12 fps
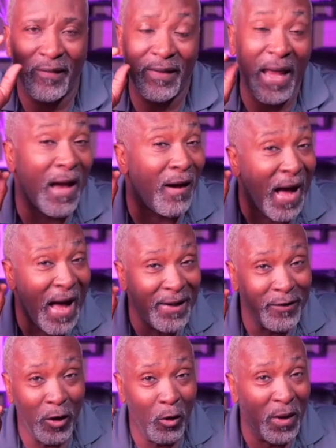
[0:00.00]
Now, I
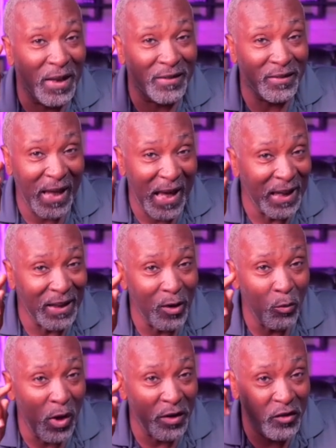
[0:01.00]
know exactly
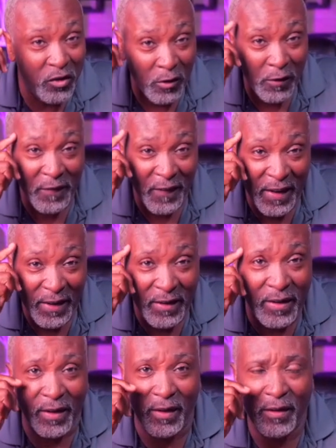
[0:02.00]
what you're
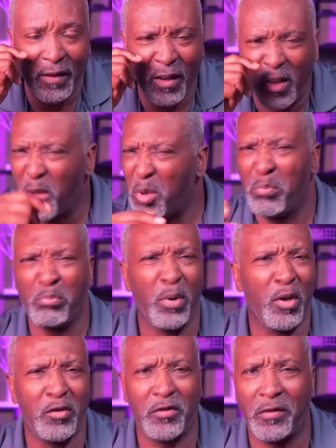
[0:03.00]
thinking.
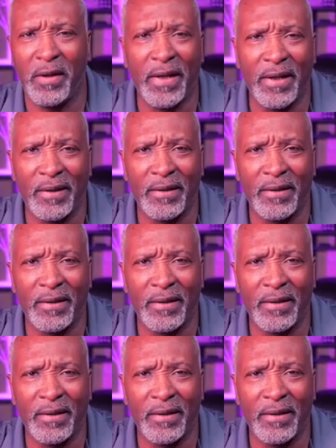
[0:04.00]
Bertrand,